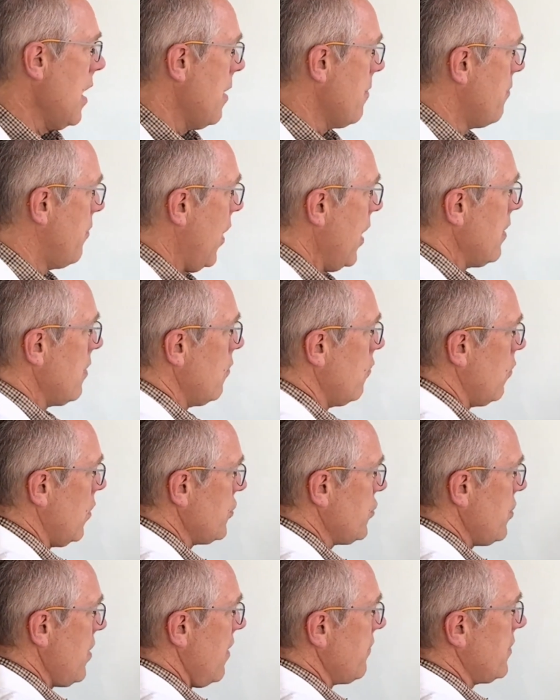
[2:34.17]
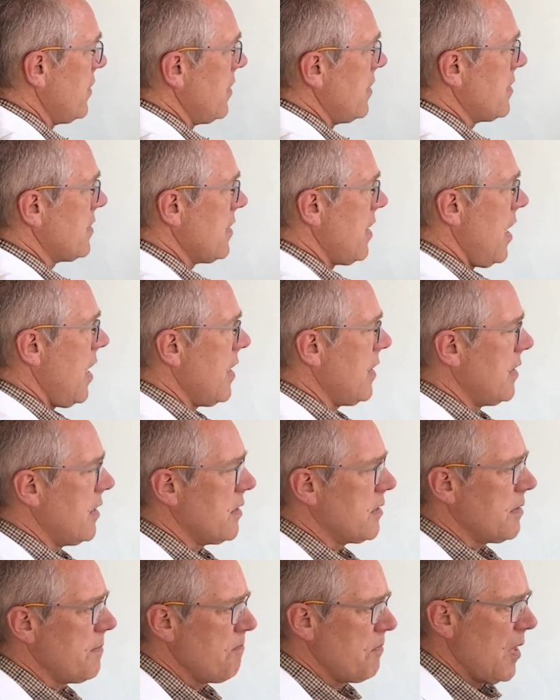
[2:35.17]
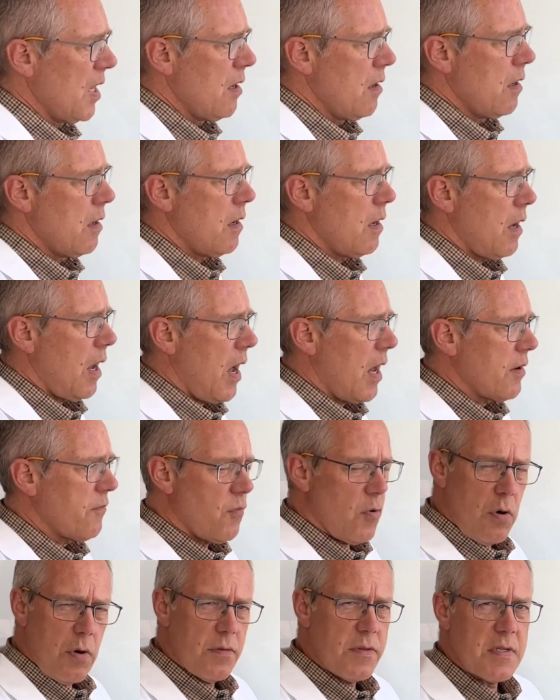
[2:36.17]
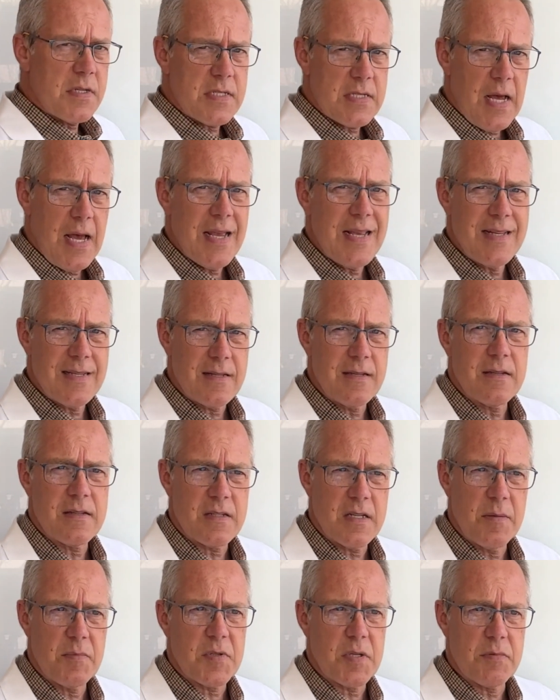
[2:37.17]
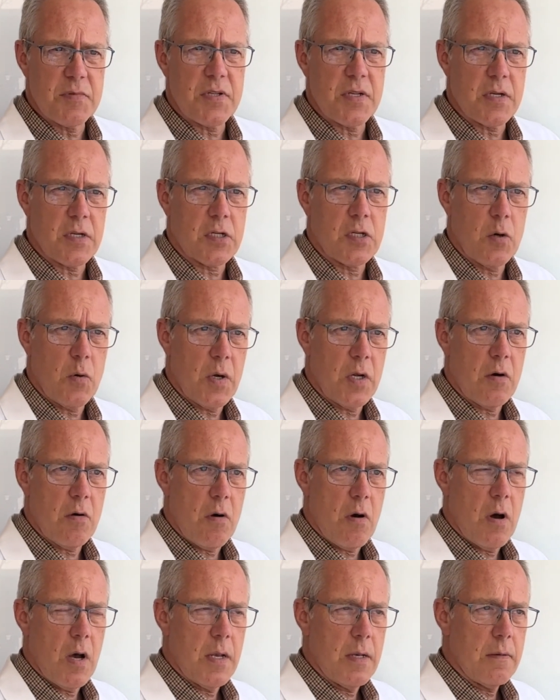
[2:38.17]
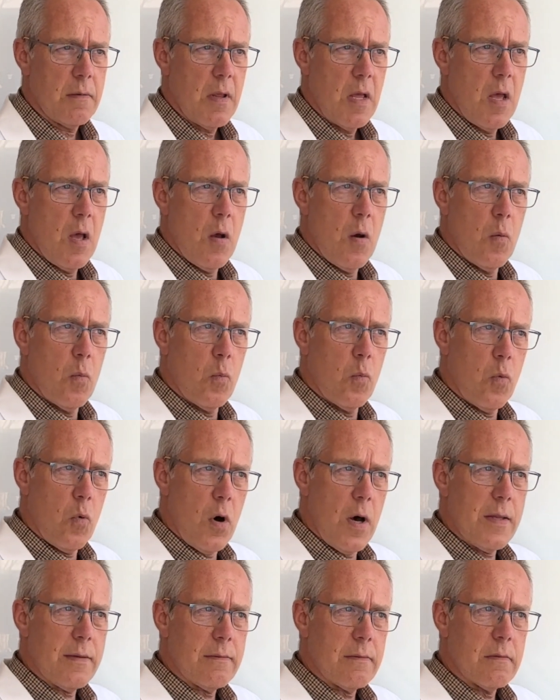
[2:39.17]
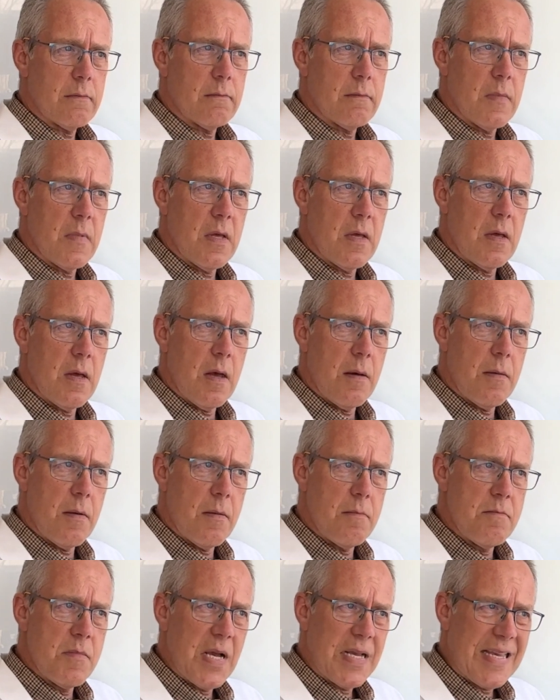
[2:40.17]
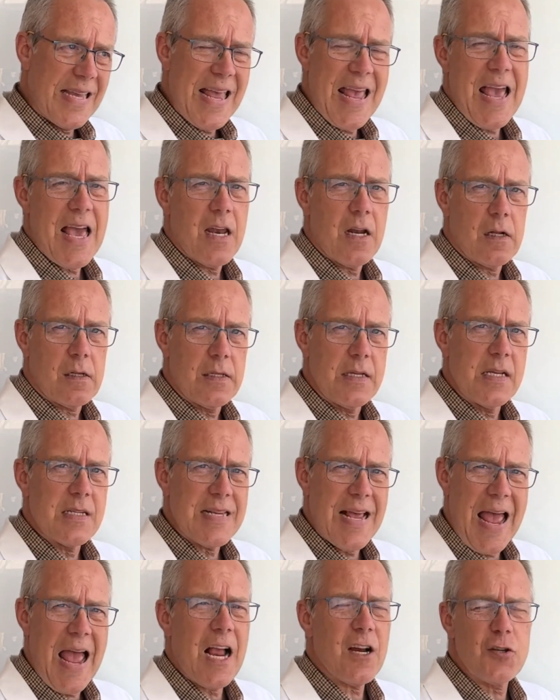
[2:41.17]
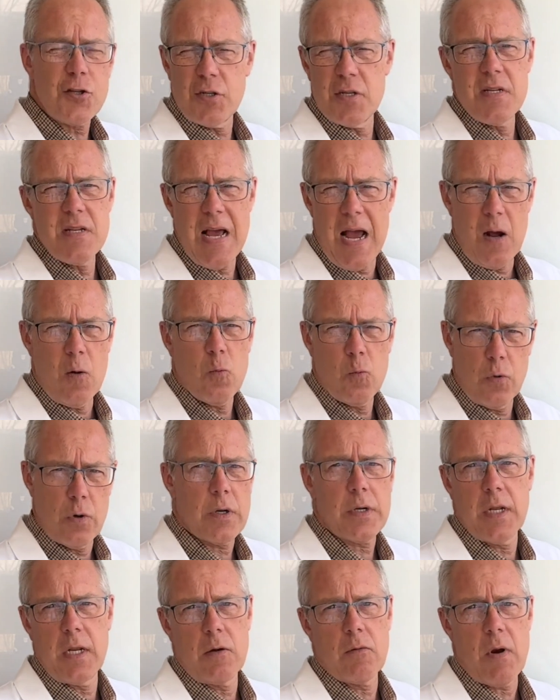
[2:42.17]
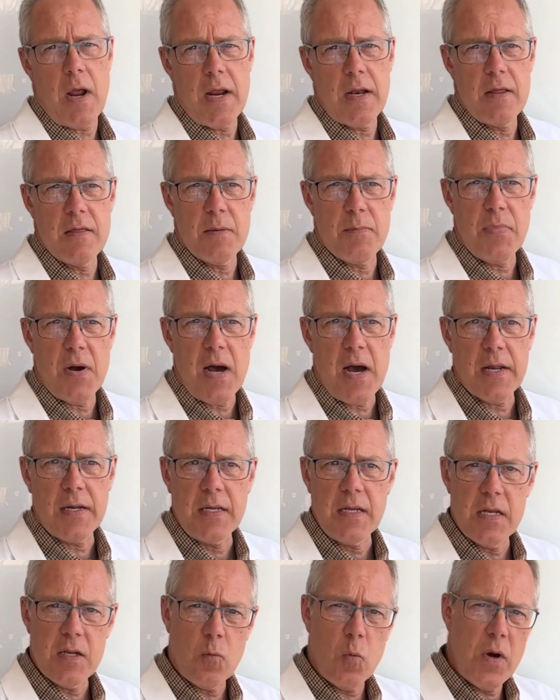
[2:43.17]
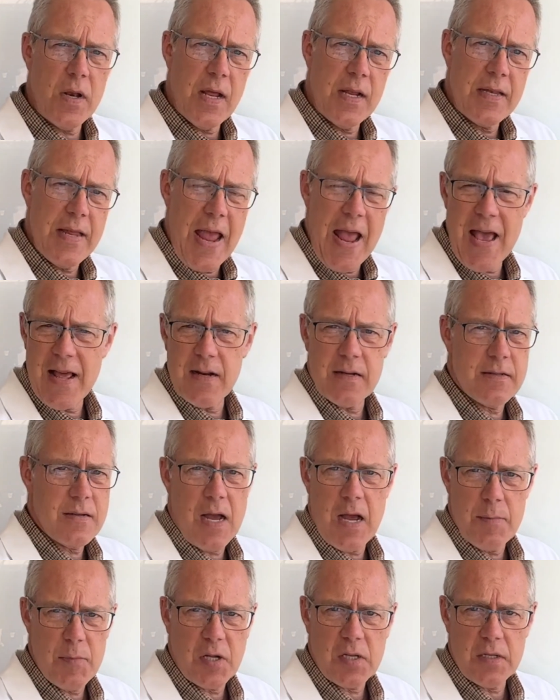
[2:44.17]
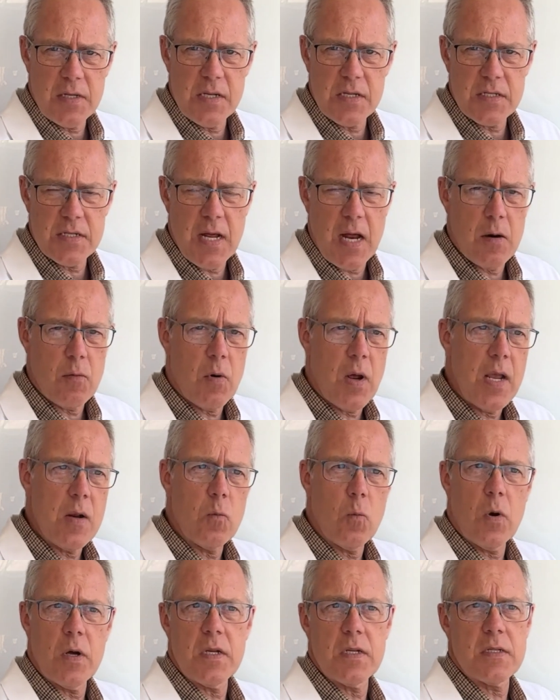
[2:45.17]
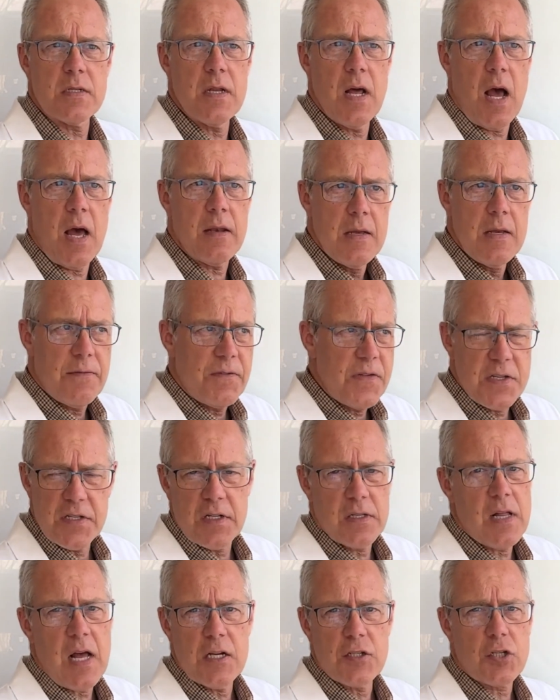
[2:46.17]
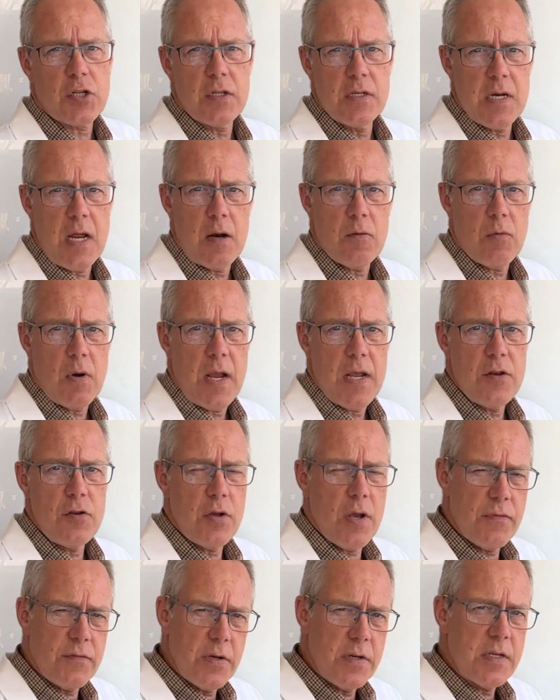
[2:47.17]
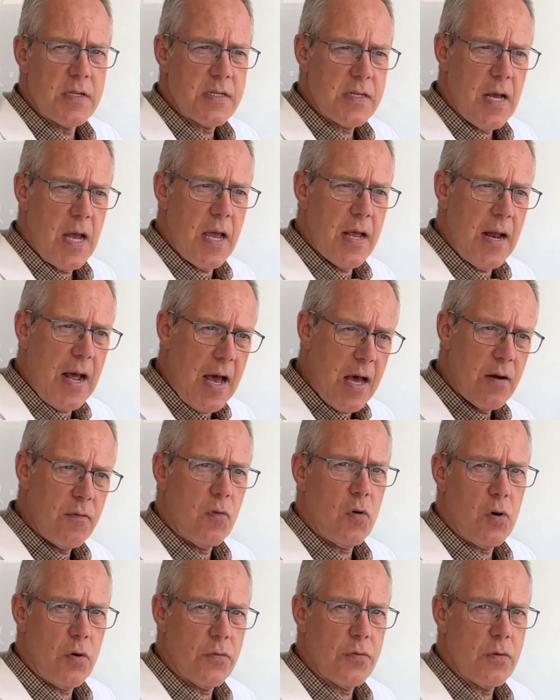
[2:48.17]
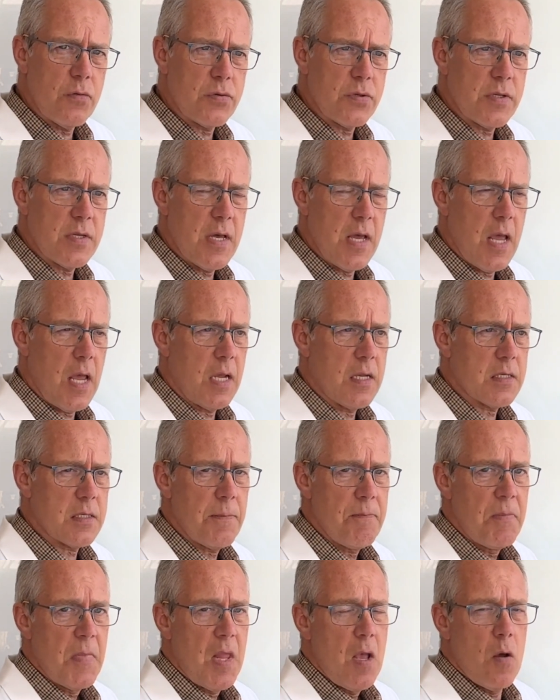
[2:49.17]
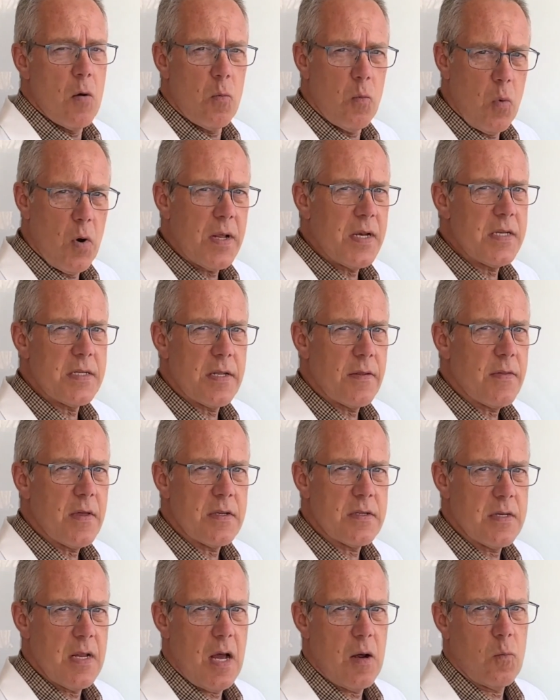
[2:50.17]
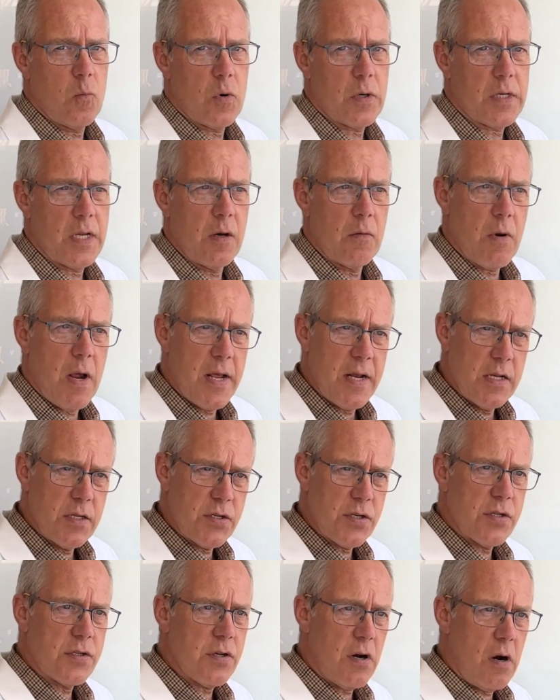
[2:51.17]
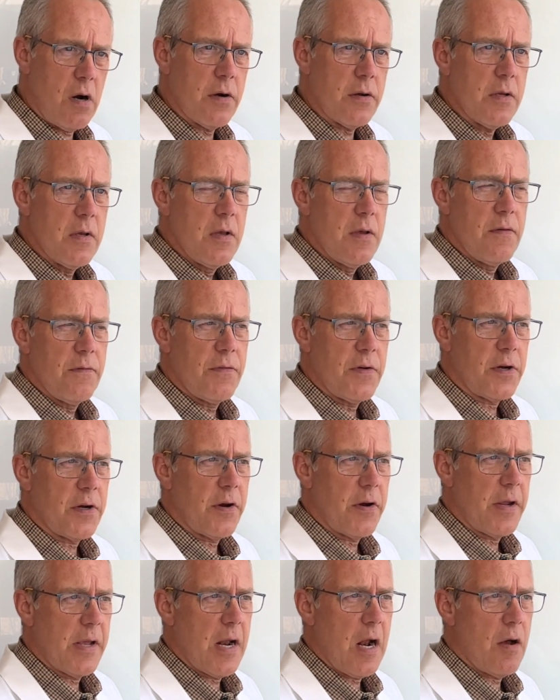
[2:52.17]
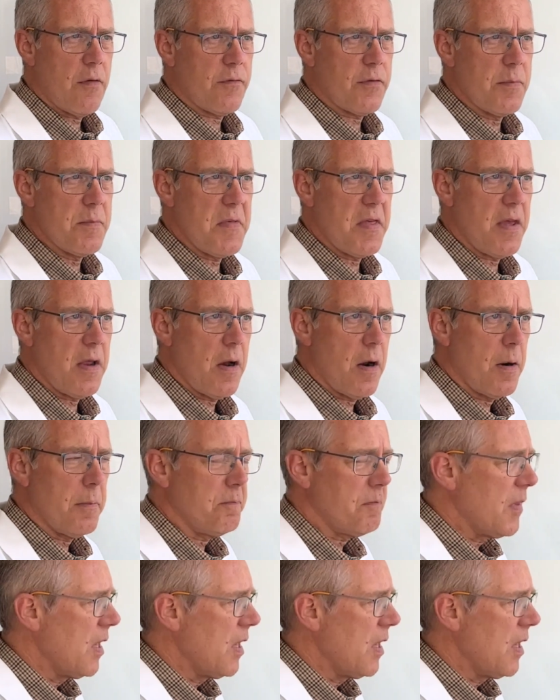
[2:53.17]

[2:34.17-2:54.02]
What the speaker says: But what you have to decide is, out of all the signs and symptoms that are going on, what mechanically is actually not working right in the body? What anatomically is not right? What is not physiologically not right? You have to decide out of all those things, what is it that's not working right, and start figuring it out from there.